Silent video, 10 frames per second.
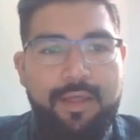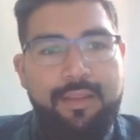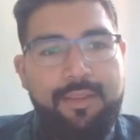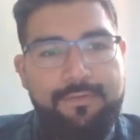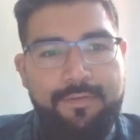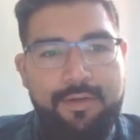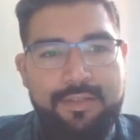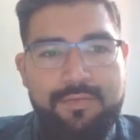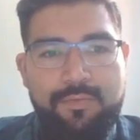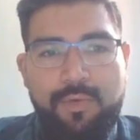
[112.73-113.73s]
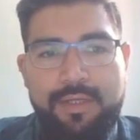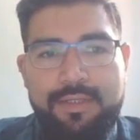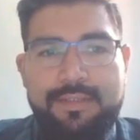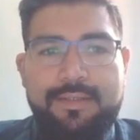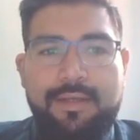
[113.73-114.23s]
The first
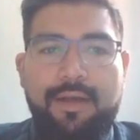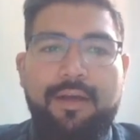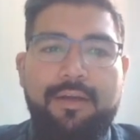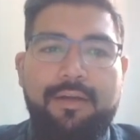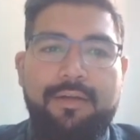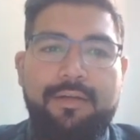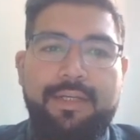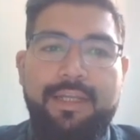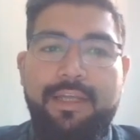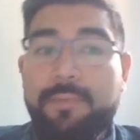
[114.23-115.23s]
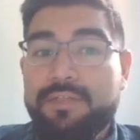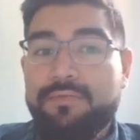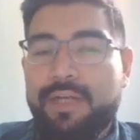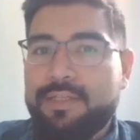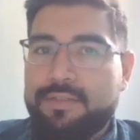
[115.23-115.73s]
ones are the
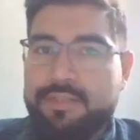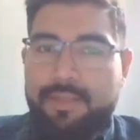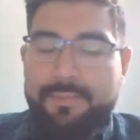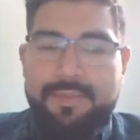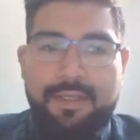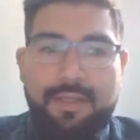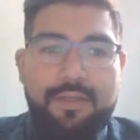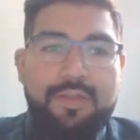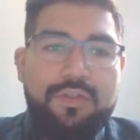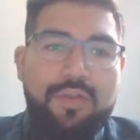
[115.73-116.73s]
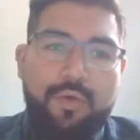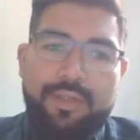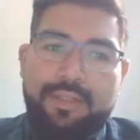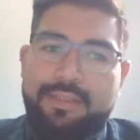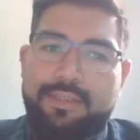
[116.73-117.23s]
image relationships. So
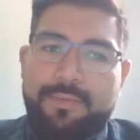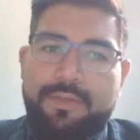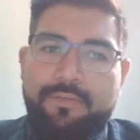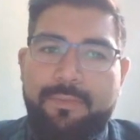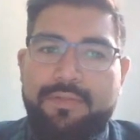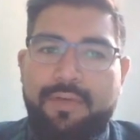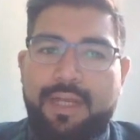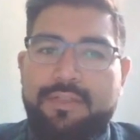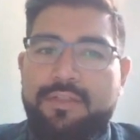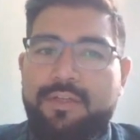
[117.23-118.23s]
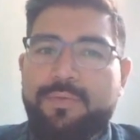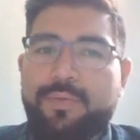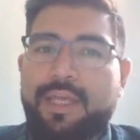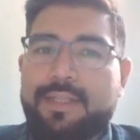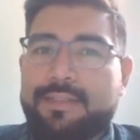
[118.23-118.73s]
in terms of image relationships,
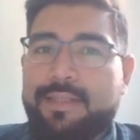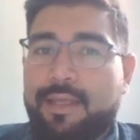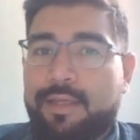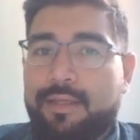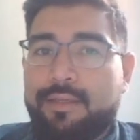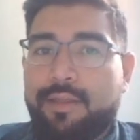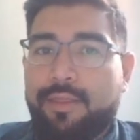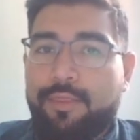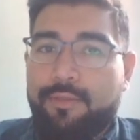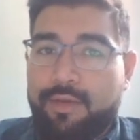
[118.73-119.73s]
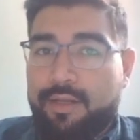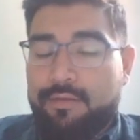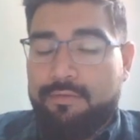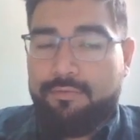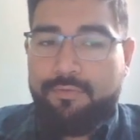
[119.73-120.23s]
we can say
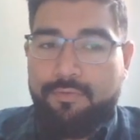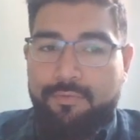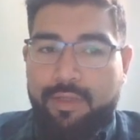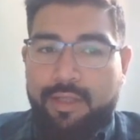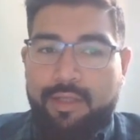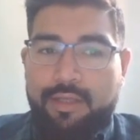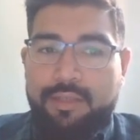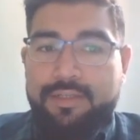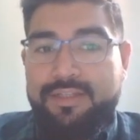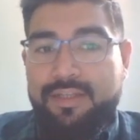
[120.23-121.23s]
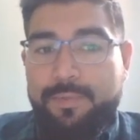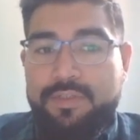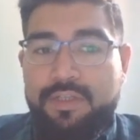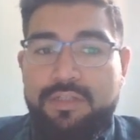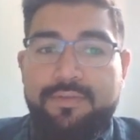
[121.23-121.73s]
three:
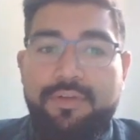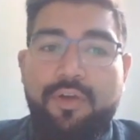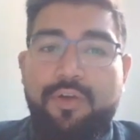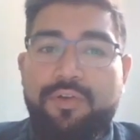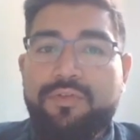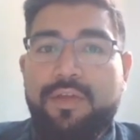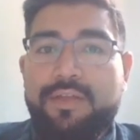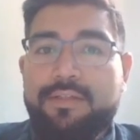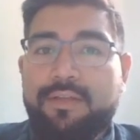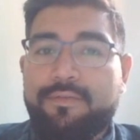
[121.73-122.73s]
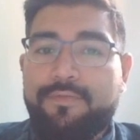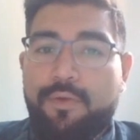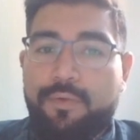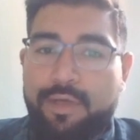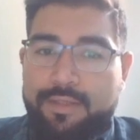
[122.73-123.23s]
juxtaposition, contrast,
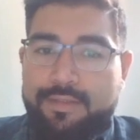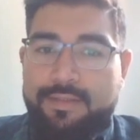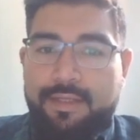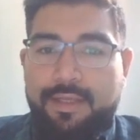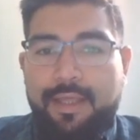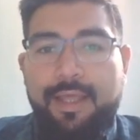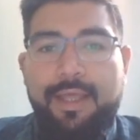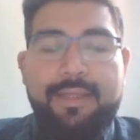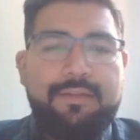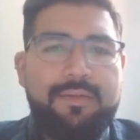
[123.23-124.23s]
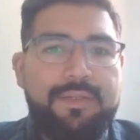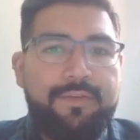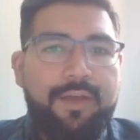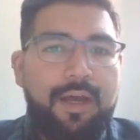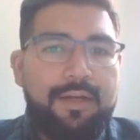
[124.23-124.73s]
focus. In terms
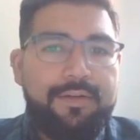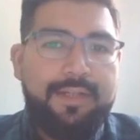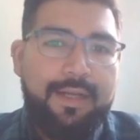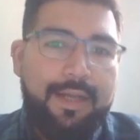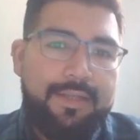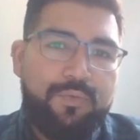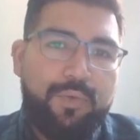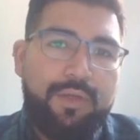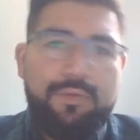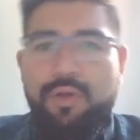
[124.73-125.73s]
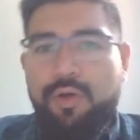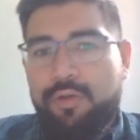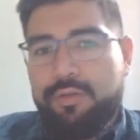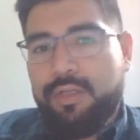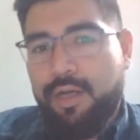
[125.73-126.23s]
of color techniques, we could
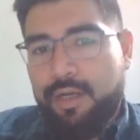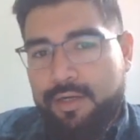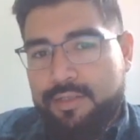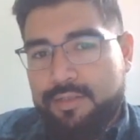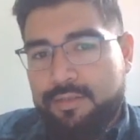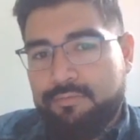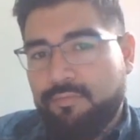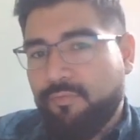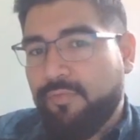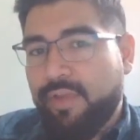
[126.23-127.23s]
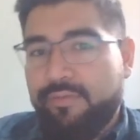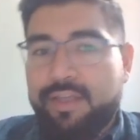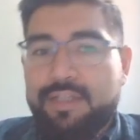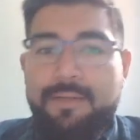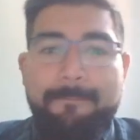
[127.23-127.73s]
call colors
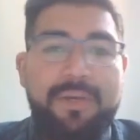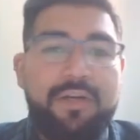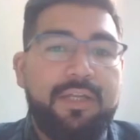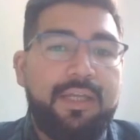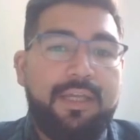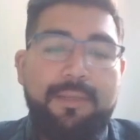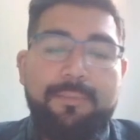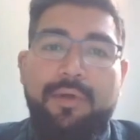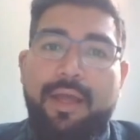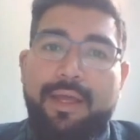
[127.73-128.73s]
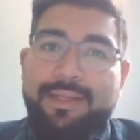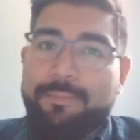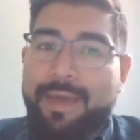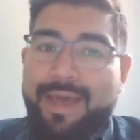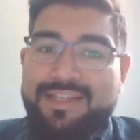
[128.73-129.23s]
vivid, murky,
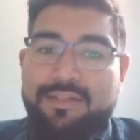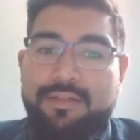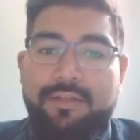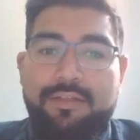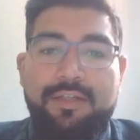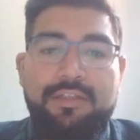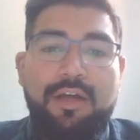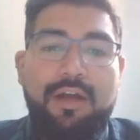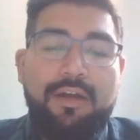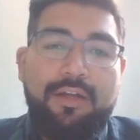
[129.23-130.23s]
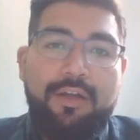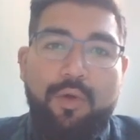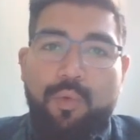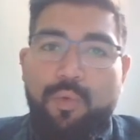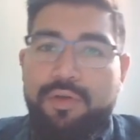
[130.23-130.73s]
bright, pastel, dark,
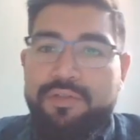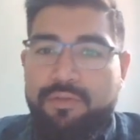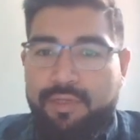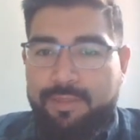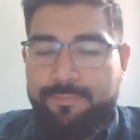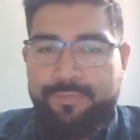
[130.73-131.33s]
or watery.